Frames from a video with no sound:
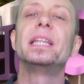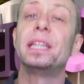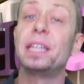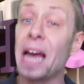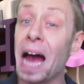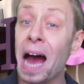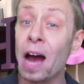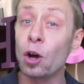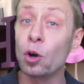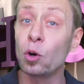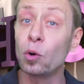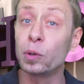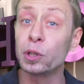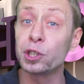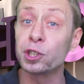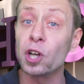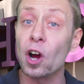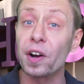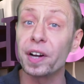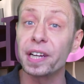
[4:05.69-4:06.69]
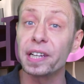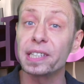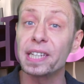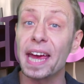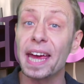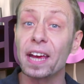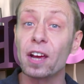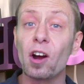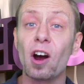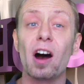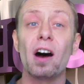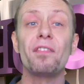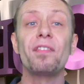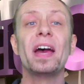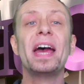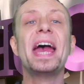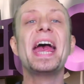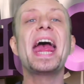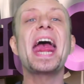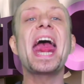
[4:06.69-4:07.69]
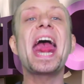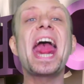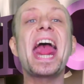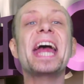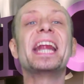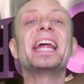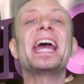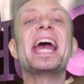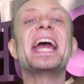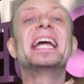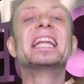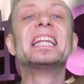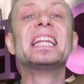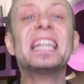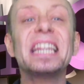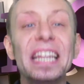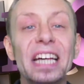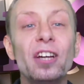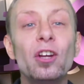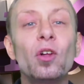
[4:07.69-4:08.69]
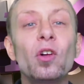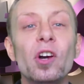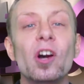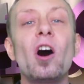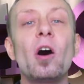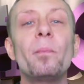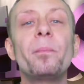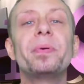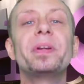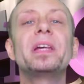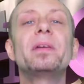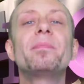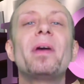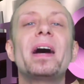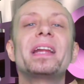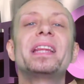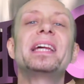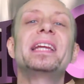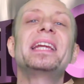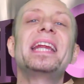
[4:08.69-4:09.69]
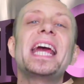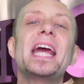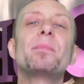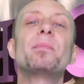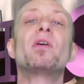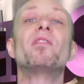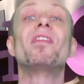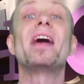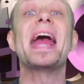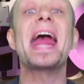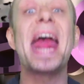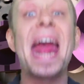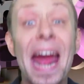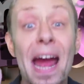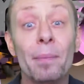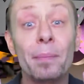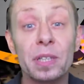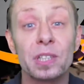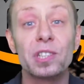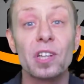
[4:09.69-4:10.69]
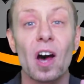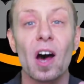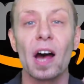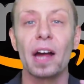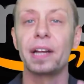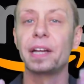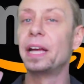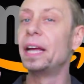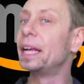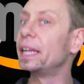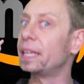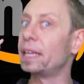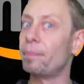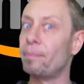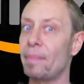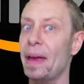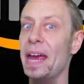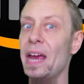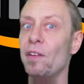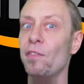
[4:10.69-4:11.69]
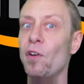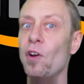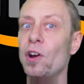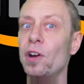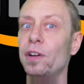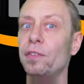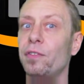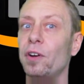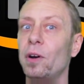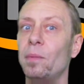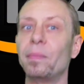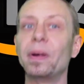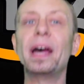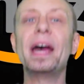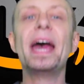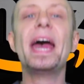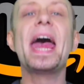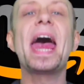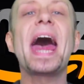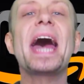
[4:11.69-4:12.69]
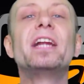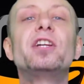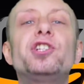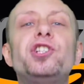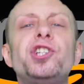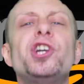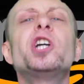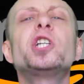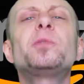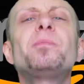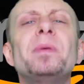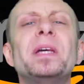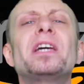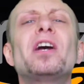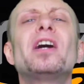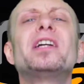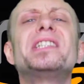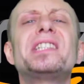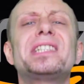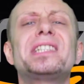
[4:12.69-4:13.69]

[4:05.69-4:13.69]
Yahoo was starting to take off, and a little company by the name of Amazon, you may have heard of them, had just begun